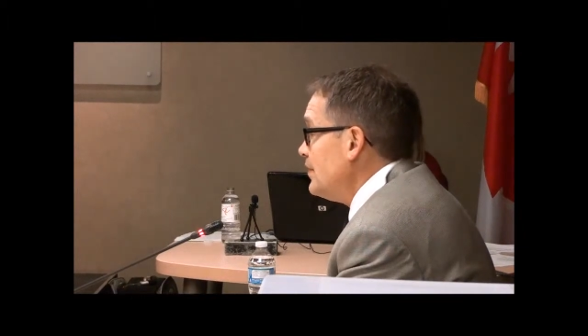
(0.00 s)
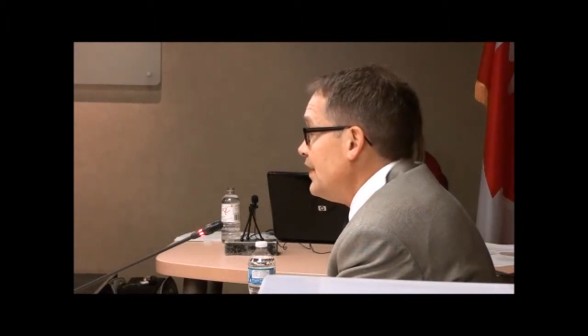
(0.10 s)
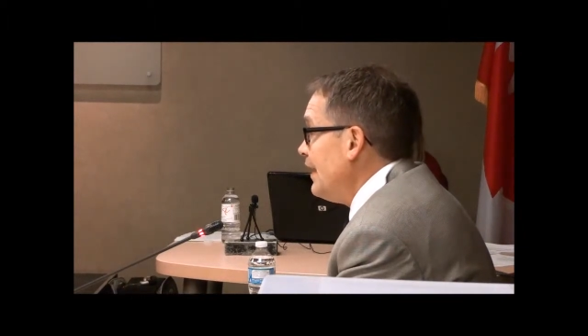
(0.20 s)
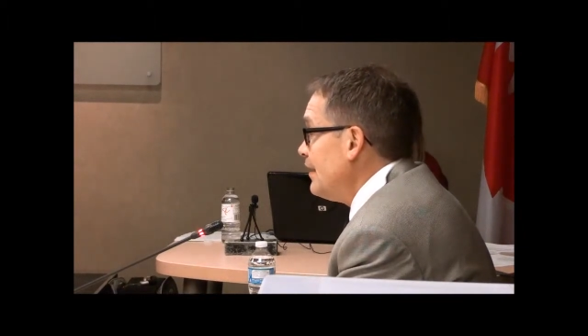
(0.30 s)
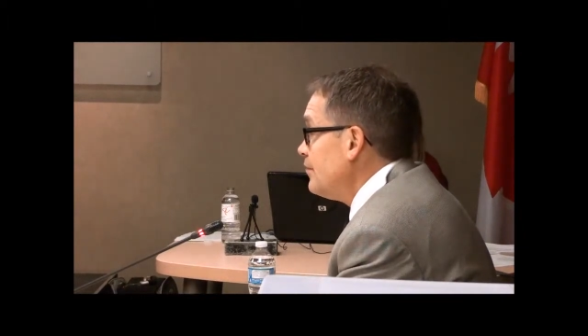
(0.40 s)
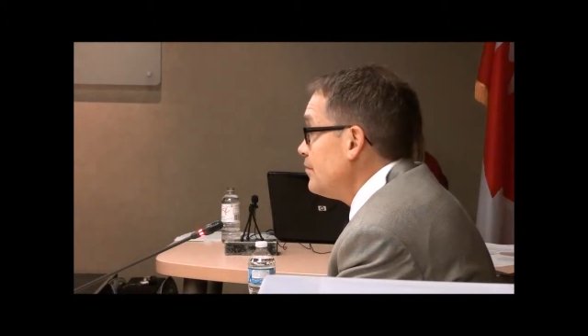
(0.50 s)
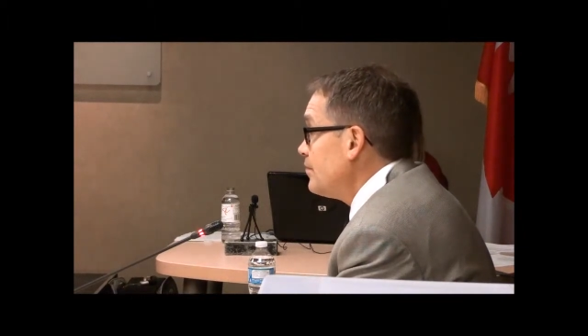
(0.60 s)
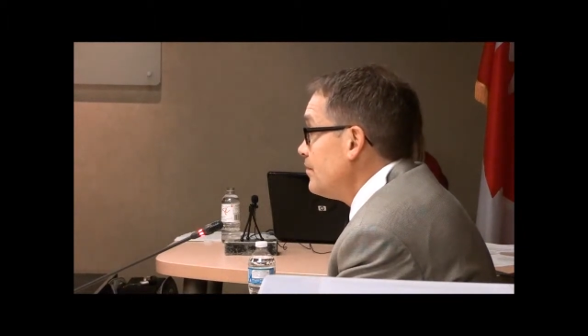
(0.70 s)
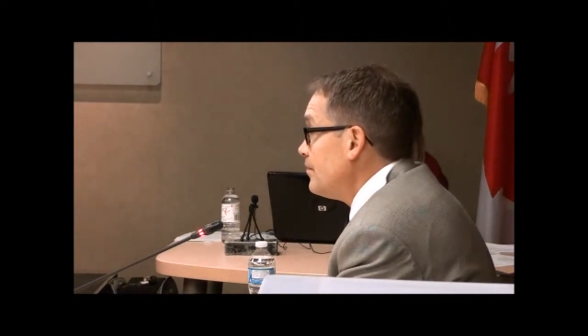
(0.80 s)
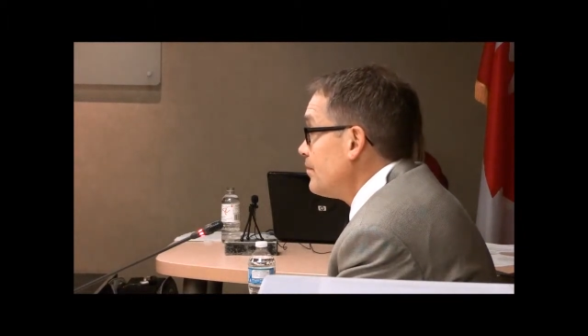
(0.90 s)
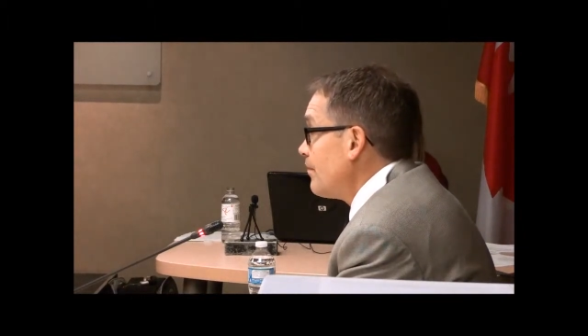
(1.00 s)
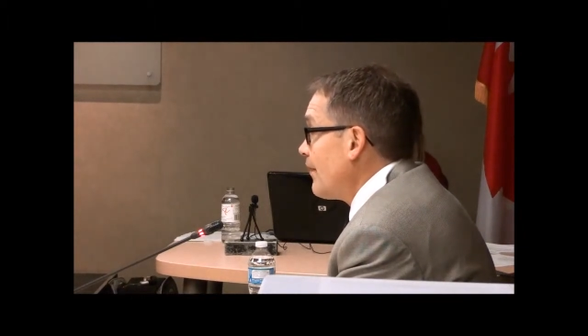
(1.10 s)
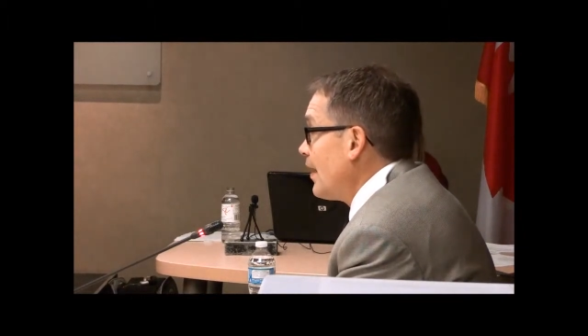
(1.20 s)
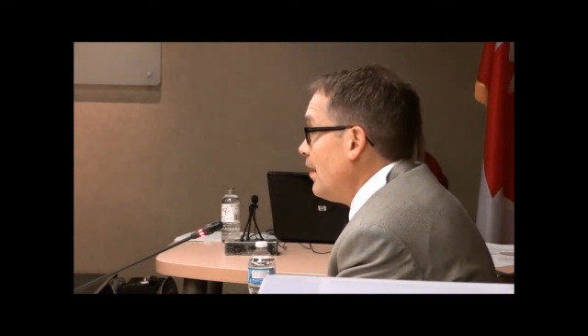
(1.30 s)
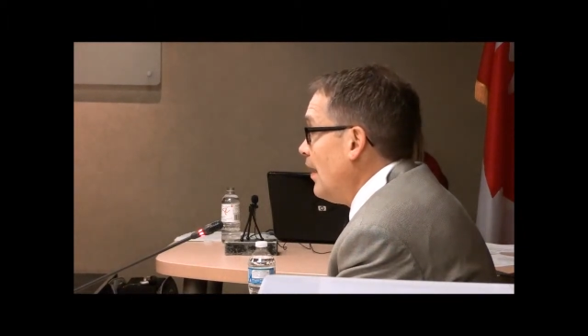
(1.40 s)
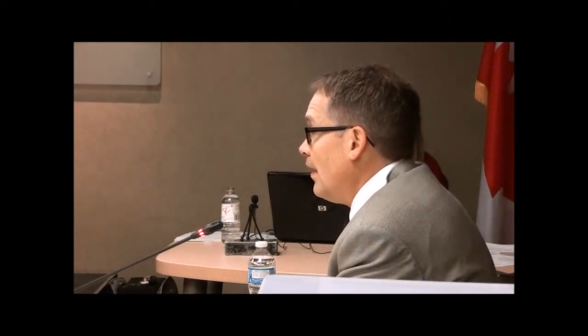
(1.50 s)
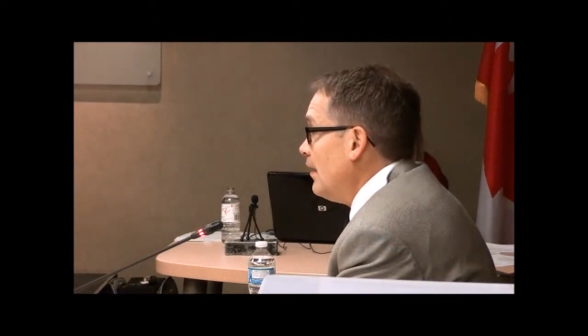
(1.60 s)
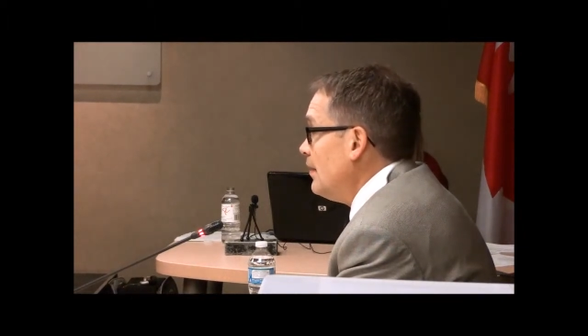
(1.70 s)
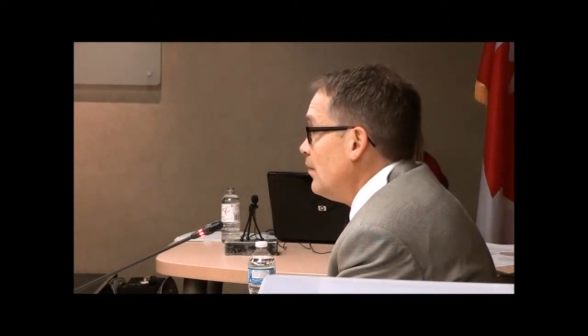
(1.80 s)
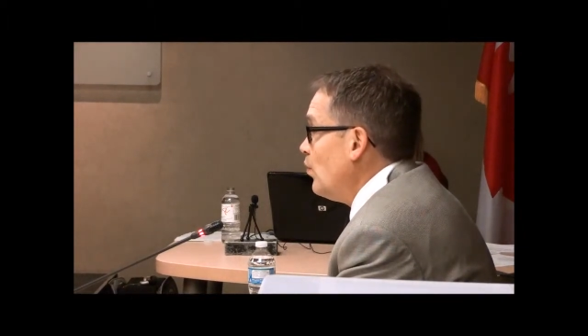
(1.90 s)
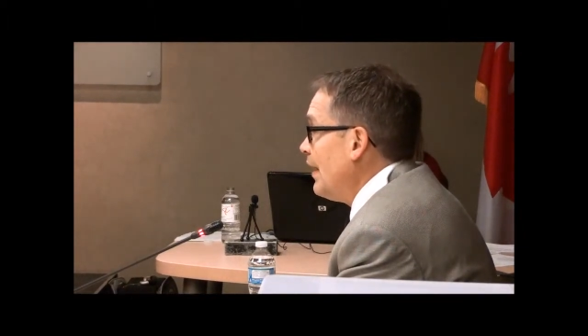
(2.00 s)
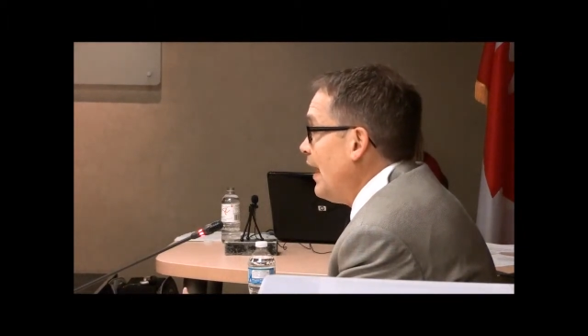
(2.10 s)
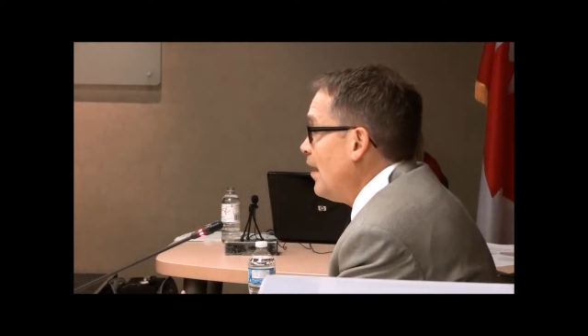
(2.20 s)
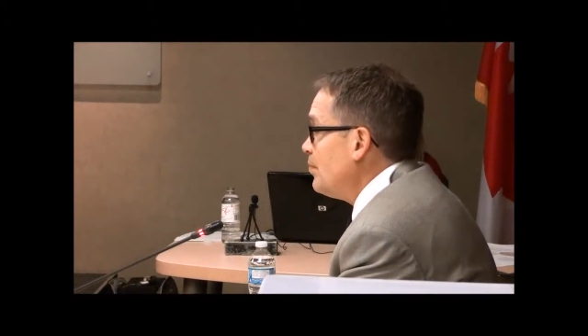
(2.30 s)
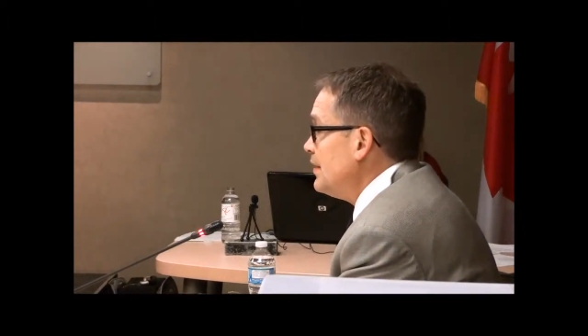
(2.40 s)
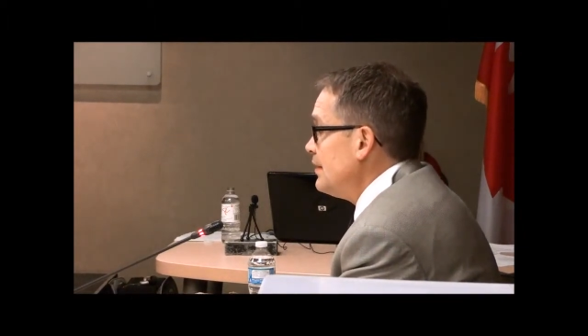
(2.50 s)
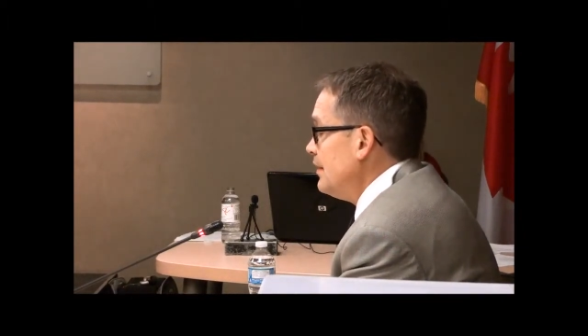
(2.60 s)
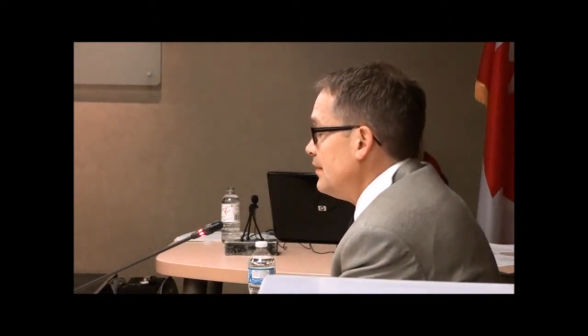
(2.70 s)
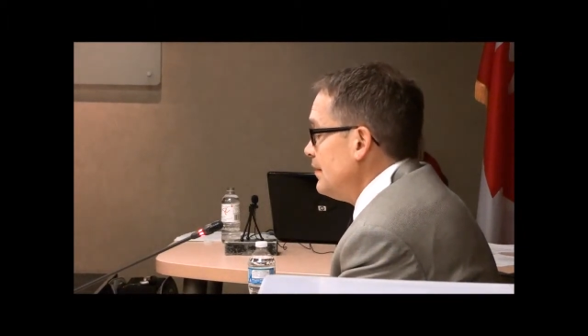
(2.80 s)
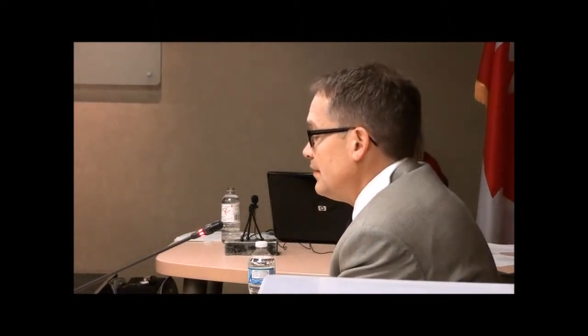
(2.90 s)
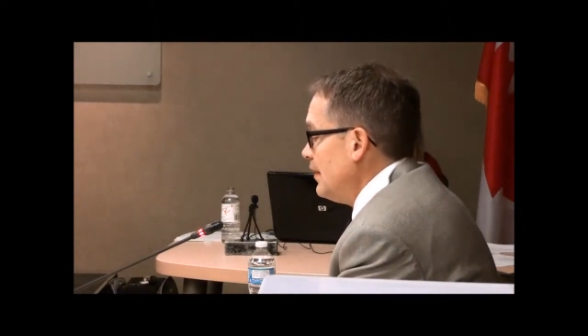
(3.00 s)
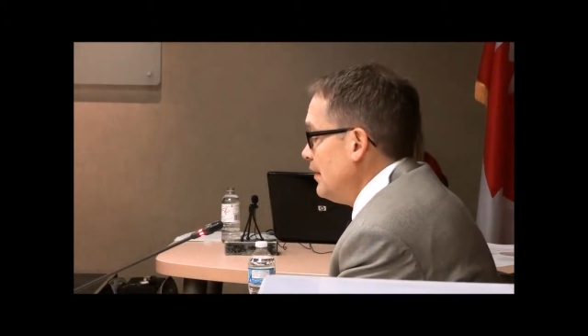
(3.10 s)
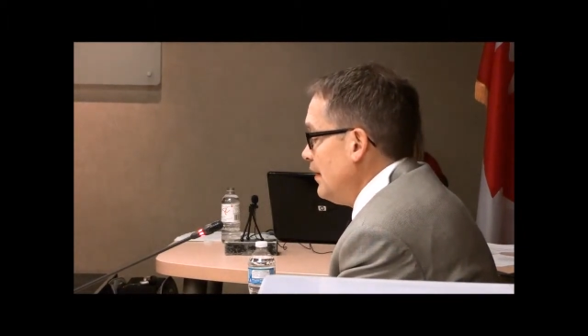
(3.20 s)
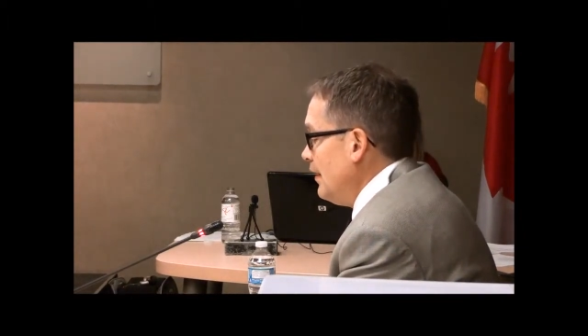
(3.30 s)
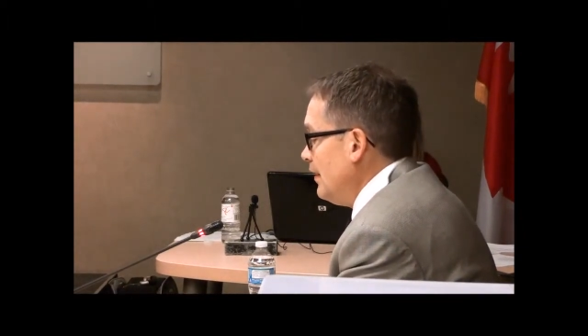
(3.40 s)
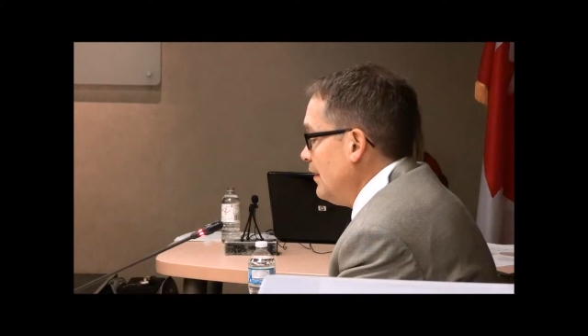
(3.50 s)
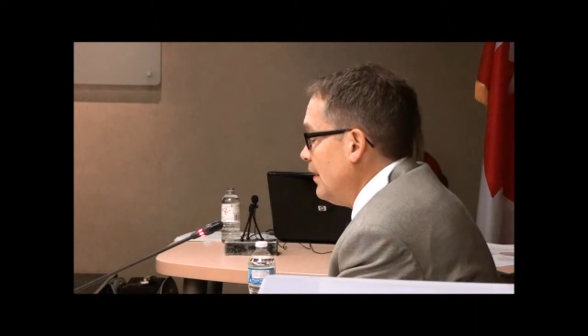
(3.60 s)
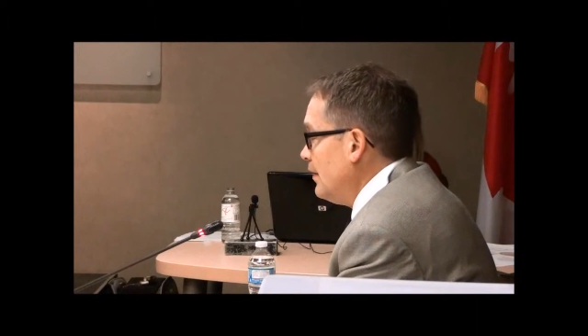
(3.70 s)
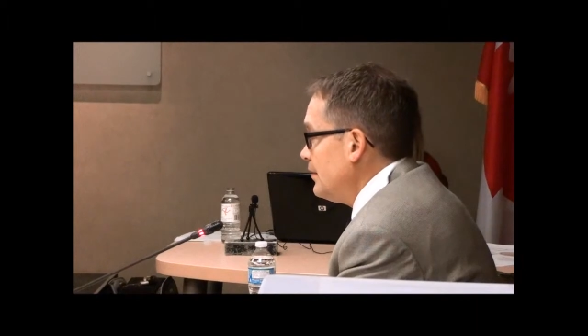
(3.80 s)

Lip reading: Then what happens is that a